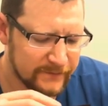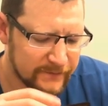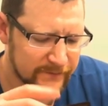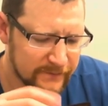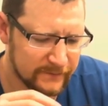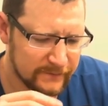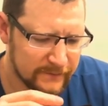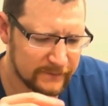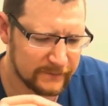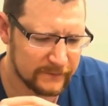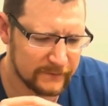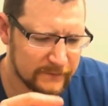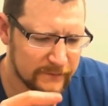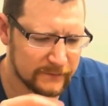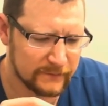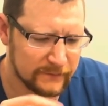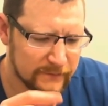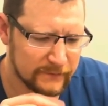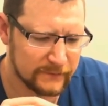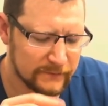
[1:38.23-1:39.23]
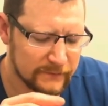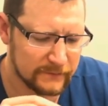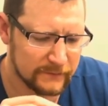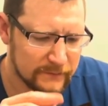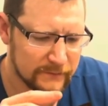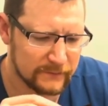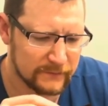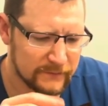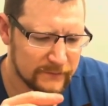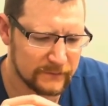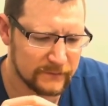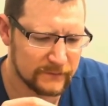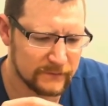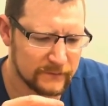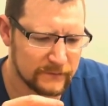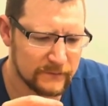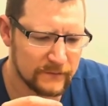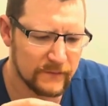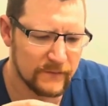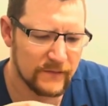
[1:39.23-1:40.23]

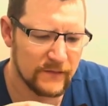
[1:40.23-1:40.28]
Nobody speaks.